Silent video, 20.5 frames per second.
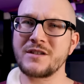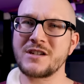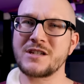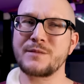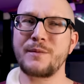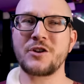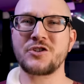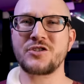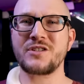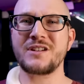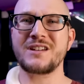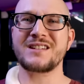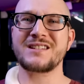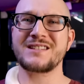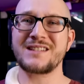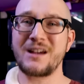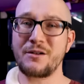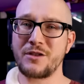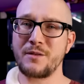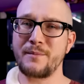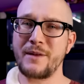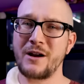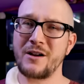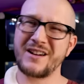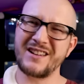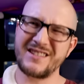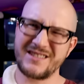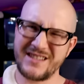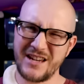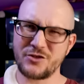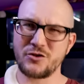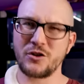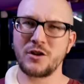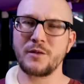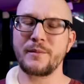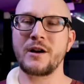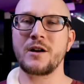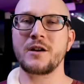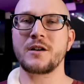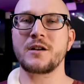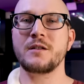especially South American, Central
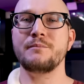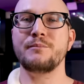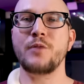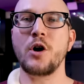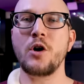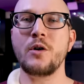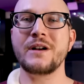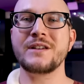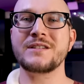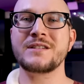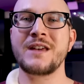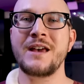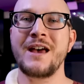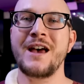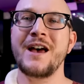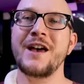American boas,